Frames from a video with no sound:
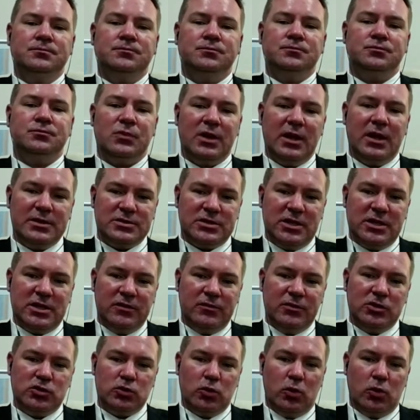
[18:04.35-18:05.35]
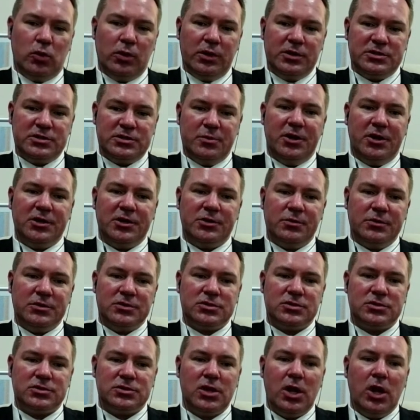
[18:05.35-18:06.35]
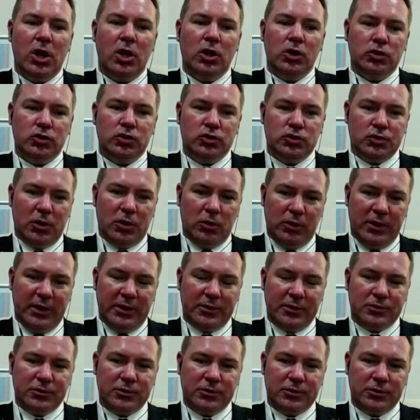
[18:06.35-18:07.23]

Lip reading: has given to all its departments to roll out.